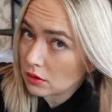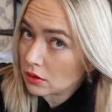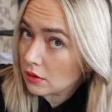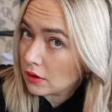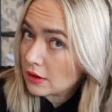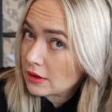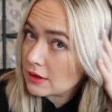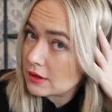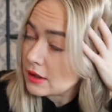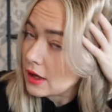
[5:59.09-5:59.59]

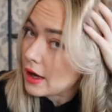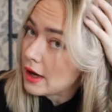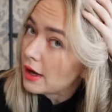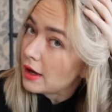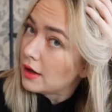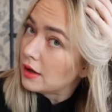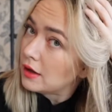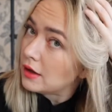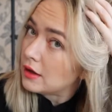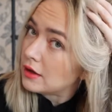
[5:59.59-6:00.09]
This
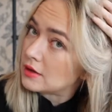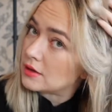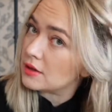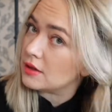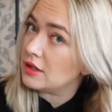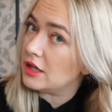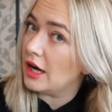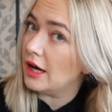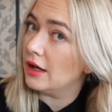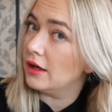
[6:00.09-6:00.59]
side is
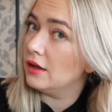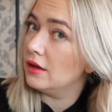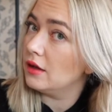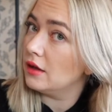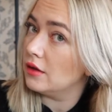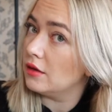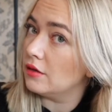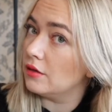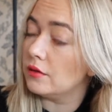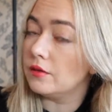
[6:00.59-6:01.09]

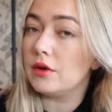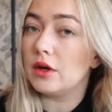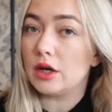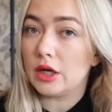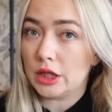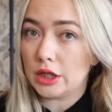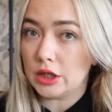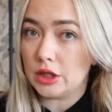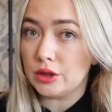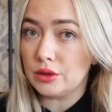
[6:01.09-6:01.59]
done,
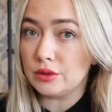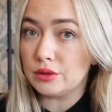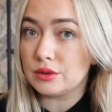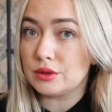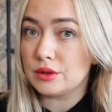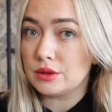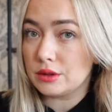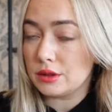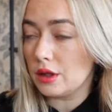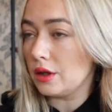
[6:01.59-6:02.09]
very
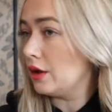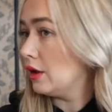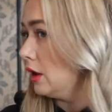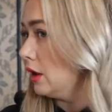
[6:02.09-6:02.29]
loose.